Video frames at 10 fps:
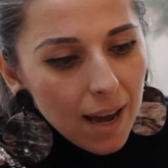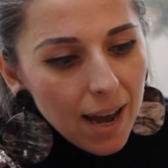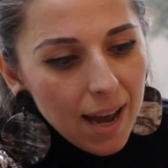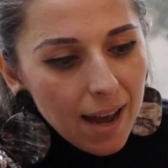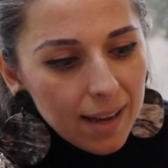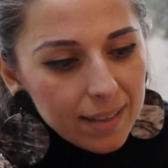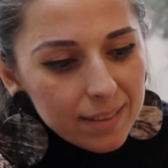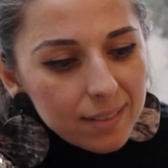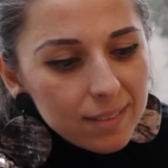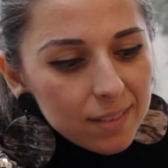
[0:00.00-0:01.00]

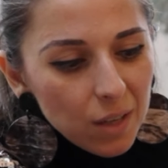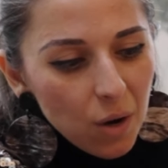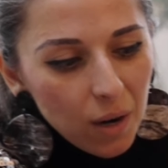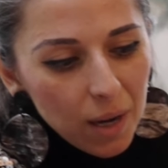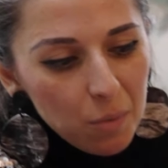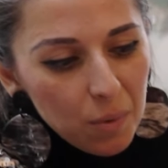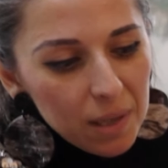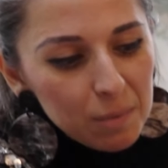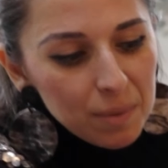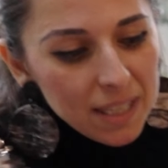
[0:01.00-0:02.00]
and I
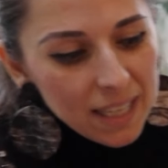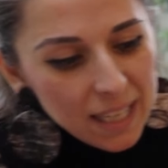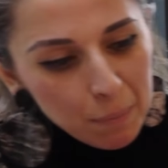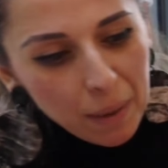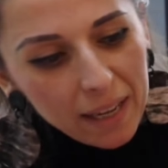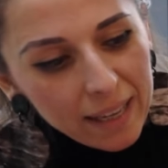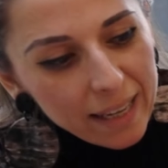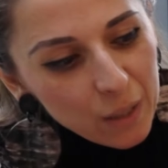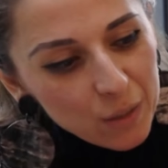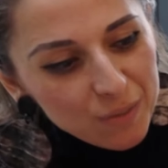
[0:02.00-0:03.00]
will be keeping.
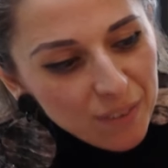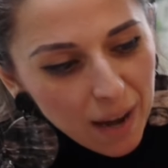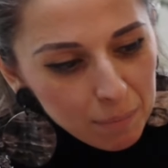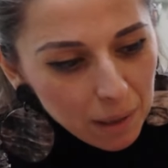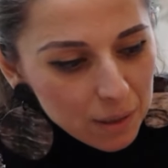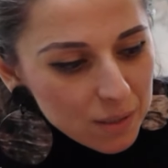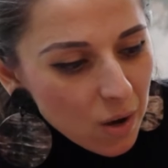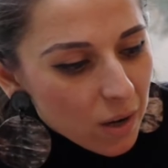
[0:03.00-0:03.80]
It looks fabulous.